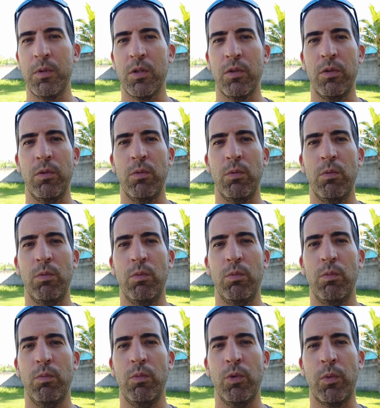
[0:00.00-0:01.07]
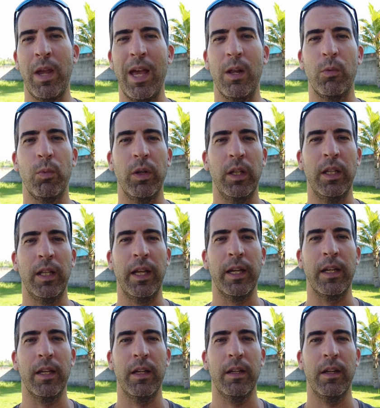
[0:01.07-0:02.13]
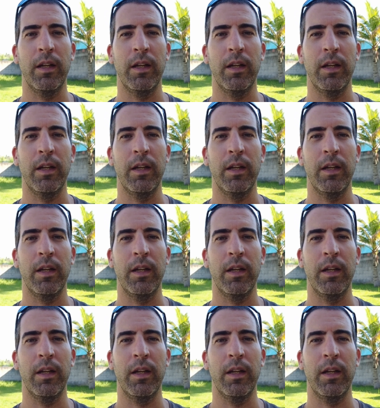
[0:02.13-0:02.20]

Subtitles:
so you can't really like